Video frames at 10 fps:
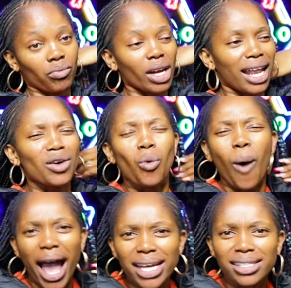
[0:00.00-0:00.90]
Like,
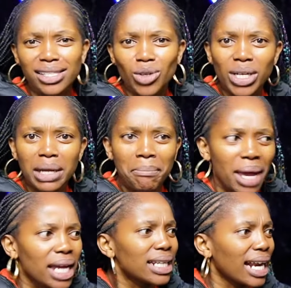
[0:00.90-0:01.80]
why is it only
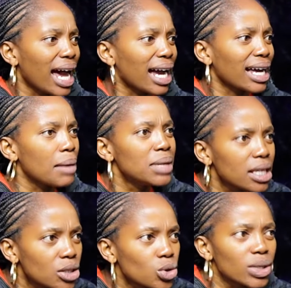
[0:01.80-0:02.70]
men that are coming
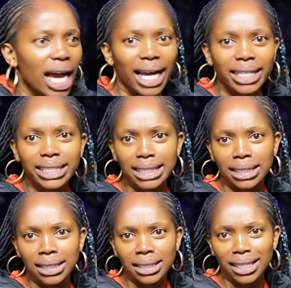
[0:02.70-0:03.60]
into their country?
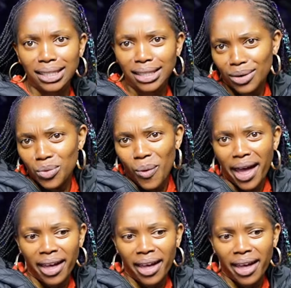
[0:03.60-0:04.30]
Like, why?